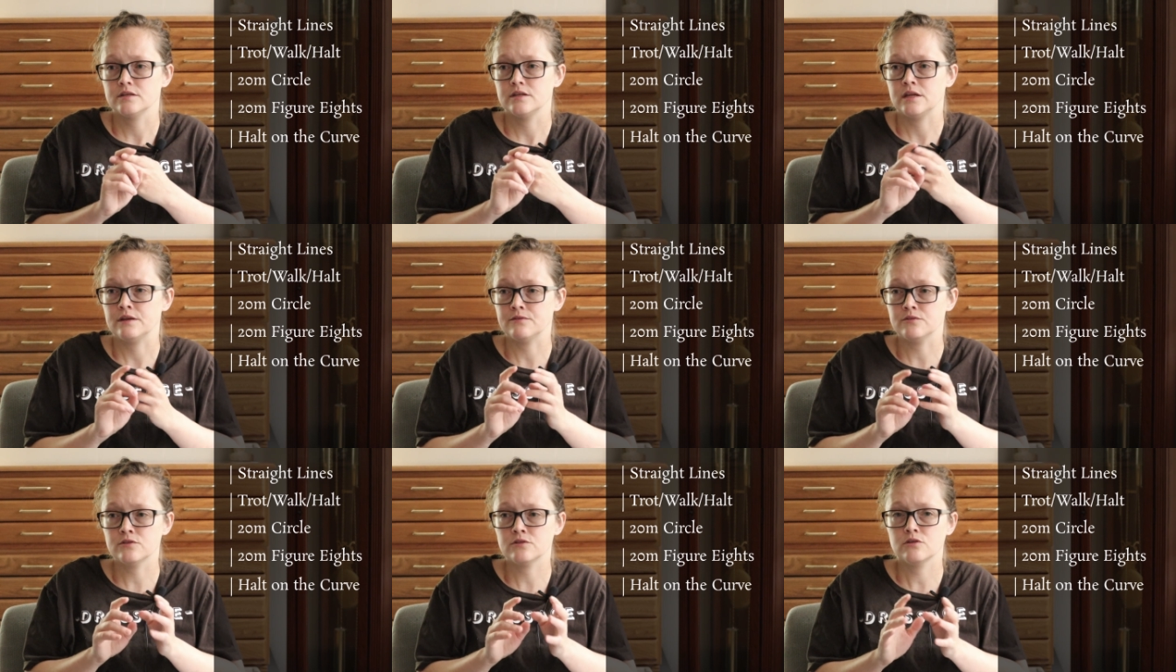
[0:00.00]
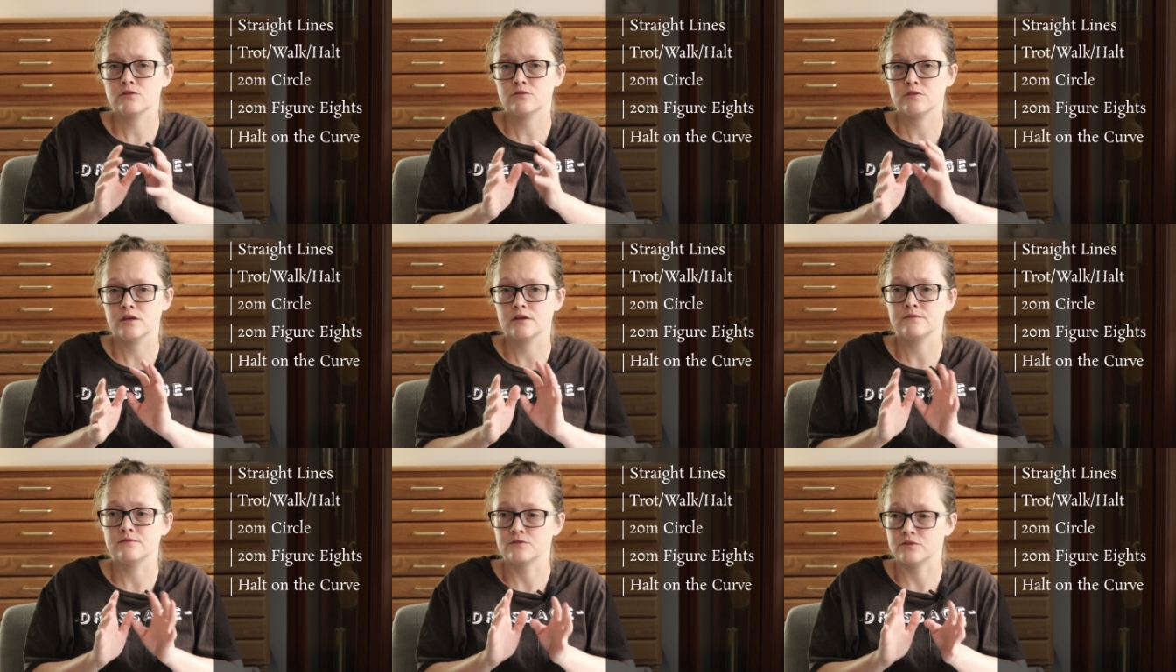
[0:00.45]
even though
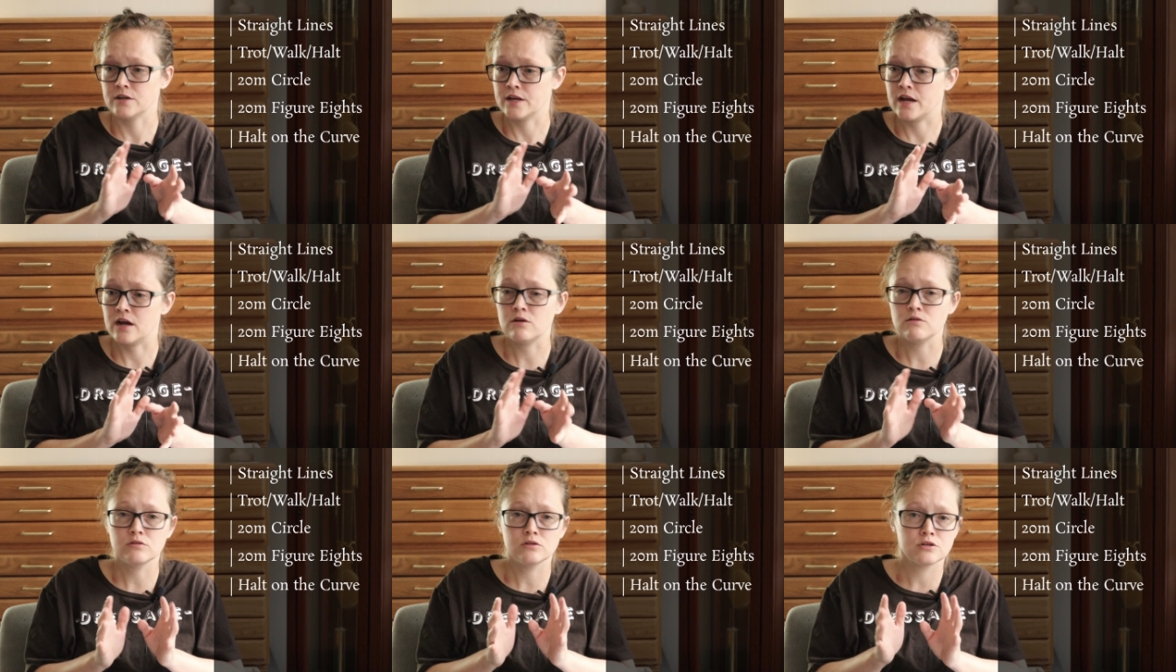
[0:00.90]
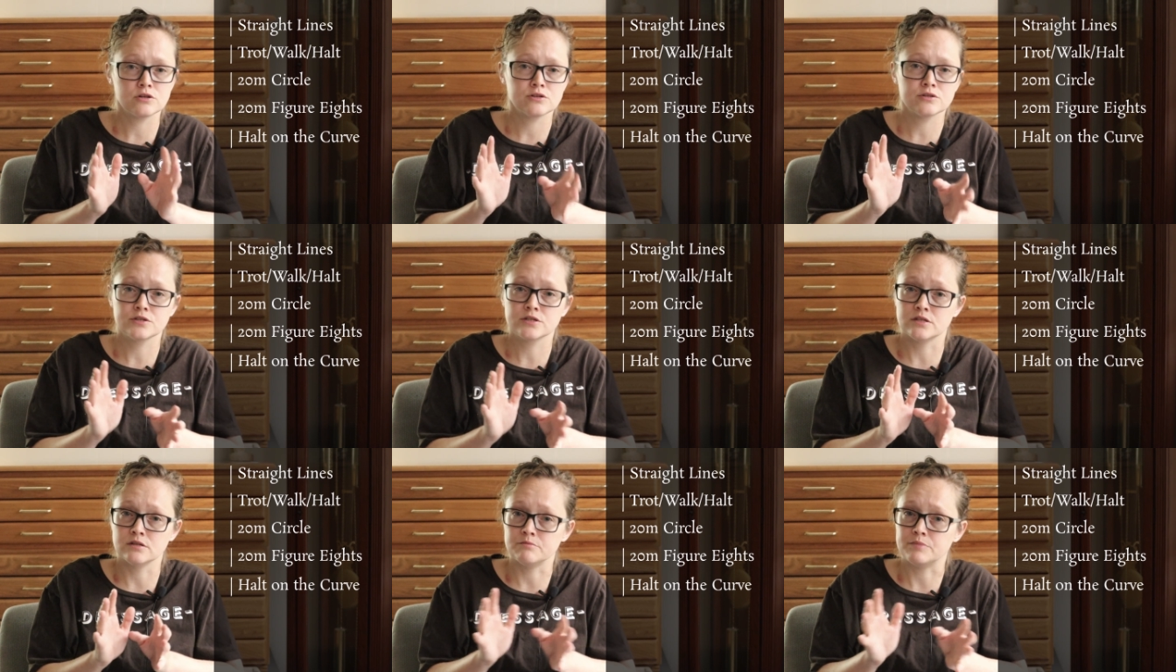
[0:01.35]
they've now
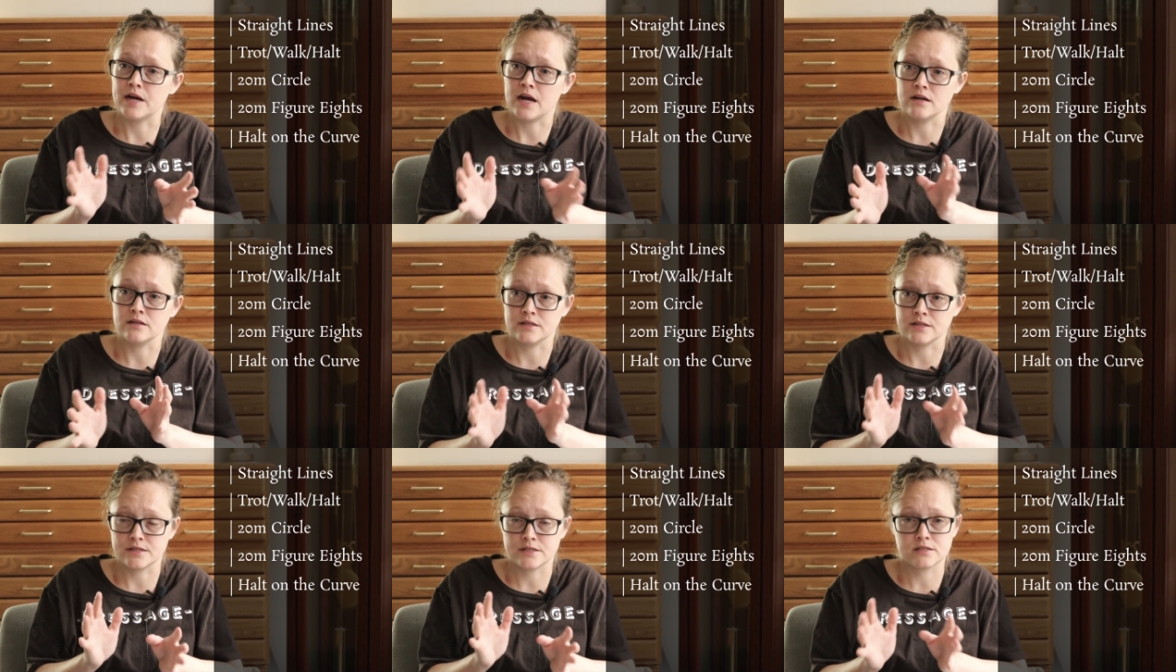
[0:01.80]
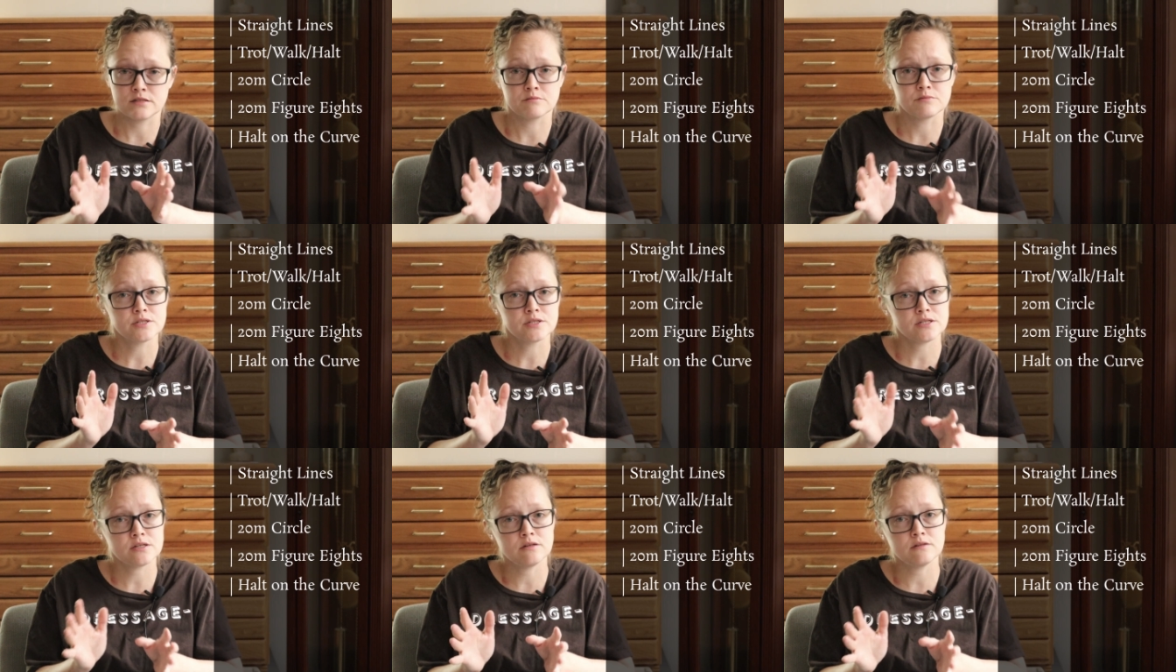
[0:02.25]
learned to balance
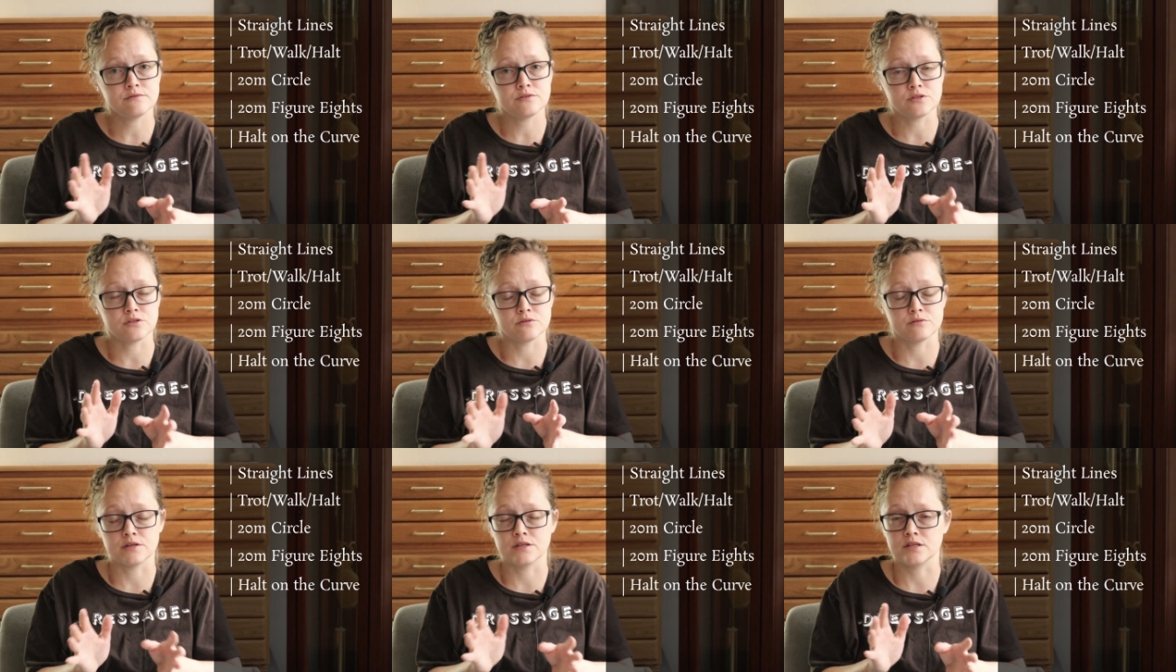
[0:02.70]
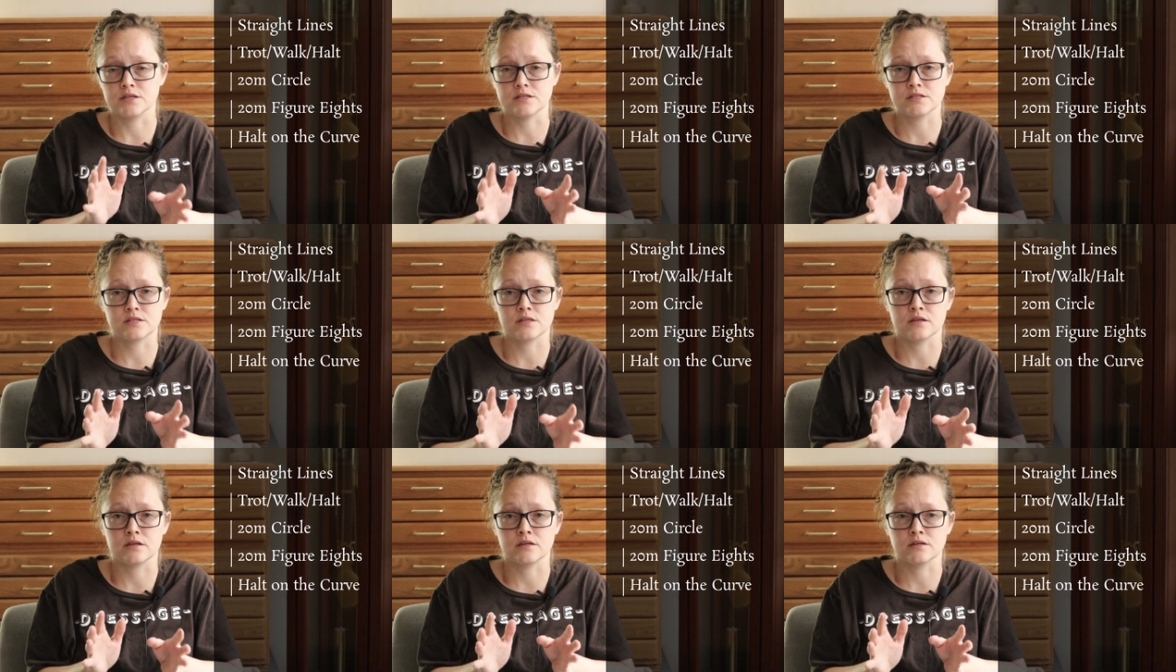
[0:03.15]
themselves doing these
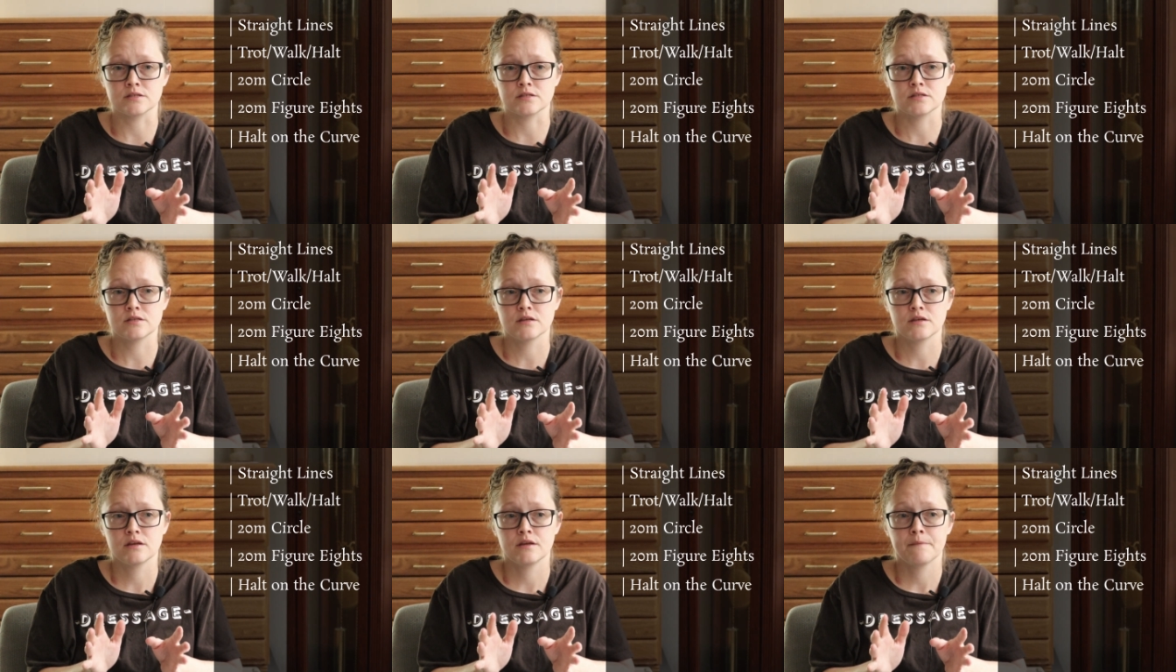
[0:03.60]
things,